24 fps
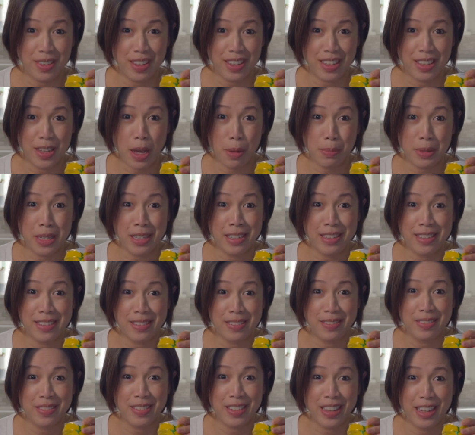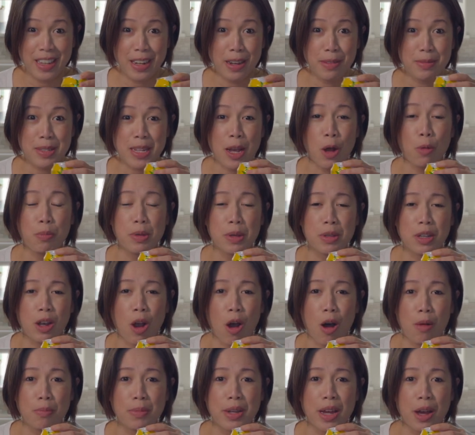yummy, and it's helping
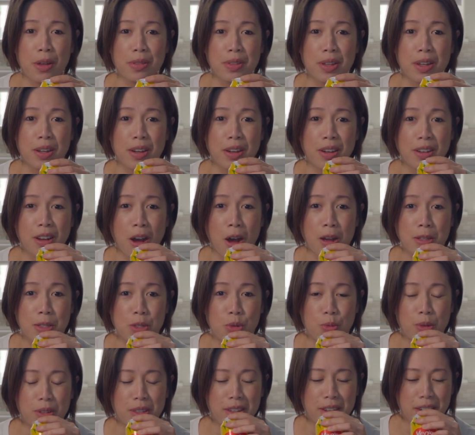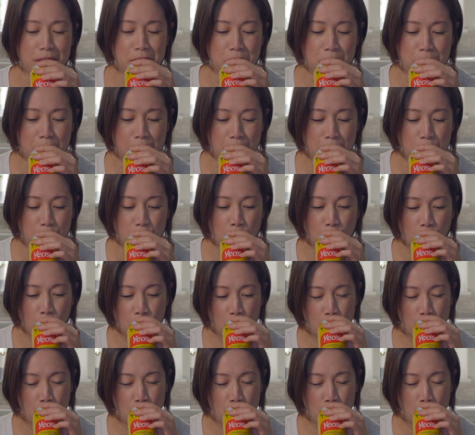calm down the hot squid that I just ate.